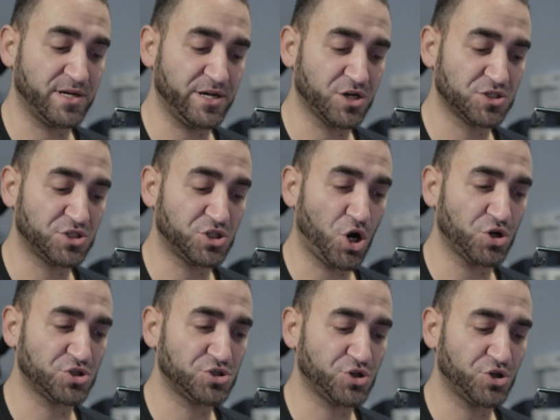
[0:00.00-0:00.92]
here,
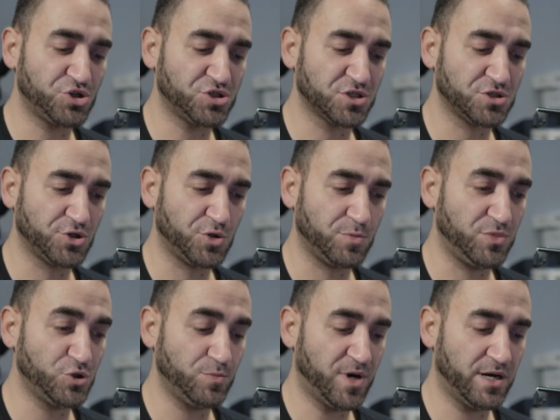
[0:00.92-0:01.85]
start search, this little
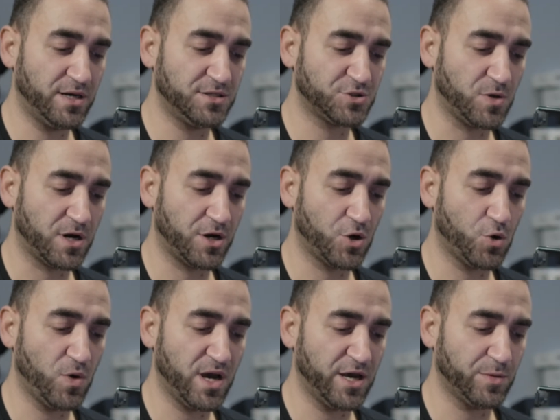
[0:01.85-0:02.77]
blue button. So I'm going to
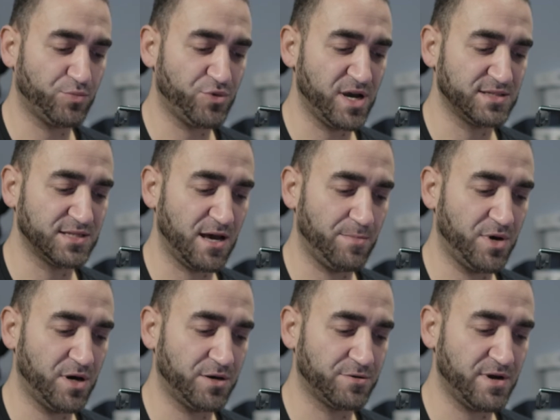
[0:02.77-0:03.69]
go ahead and press that
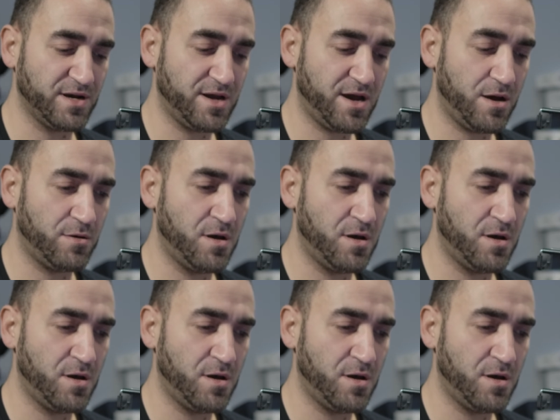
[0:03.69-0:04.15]
button right now.